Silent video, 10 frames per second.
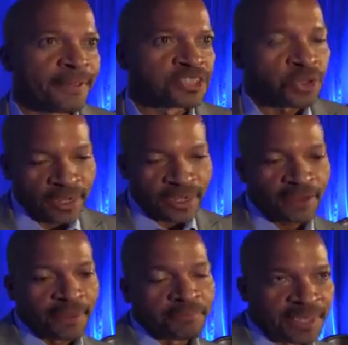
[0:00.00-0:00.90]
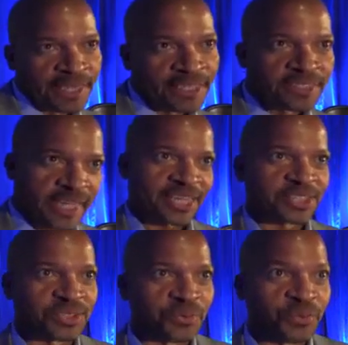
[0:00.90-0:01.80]
So it begins
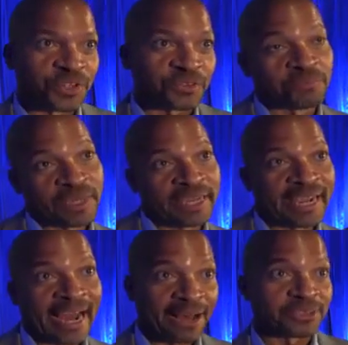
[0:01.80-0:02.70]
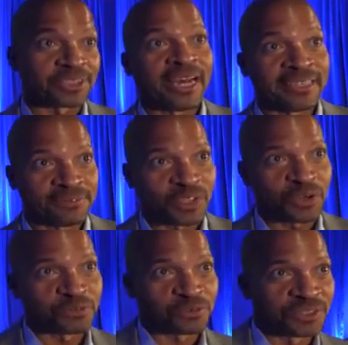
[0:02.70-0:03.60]
actually with being outside the
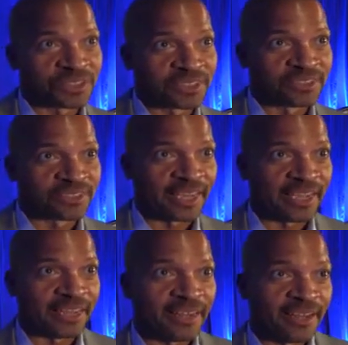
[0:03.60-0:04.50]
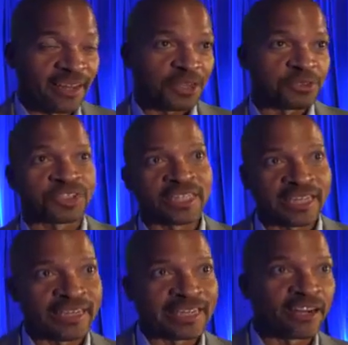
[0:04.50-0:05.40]
vehicle, for instance, and
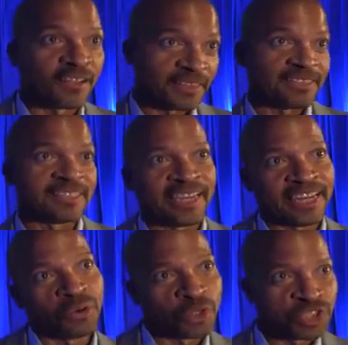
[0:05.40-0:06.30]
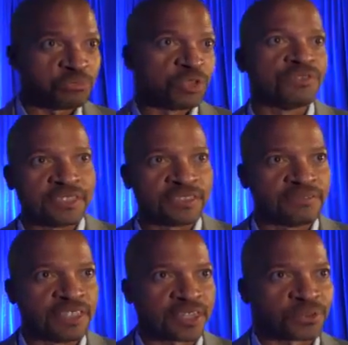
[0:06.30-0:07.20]
understanding and authenticating once you move into the
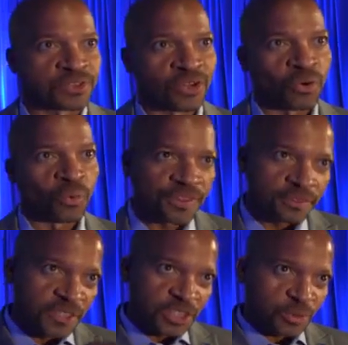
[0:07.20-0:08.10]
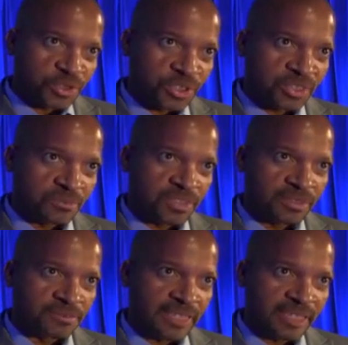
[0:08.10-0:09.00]
vehicle. So with the visual systems in
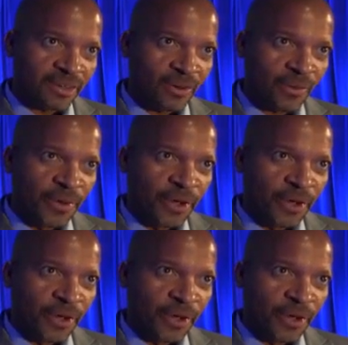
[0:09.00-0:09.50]
the vehicle,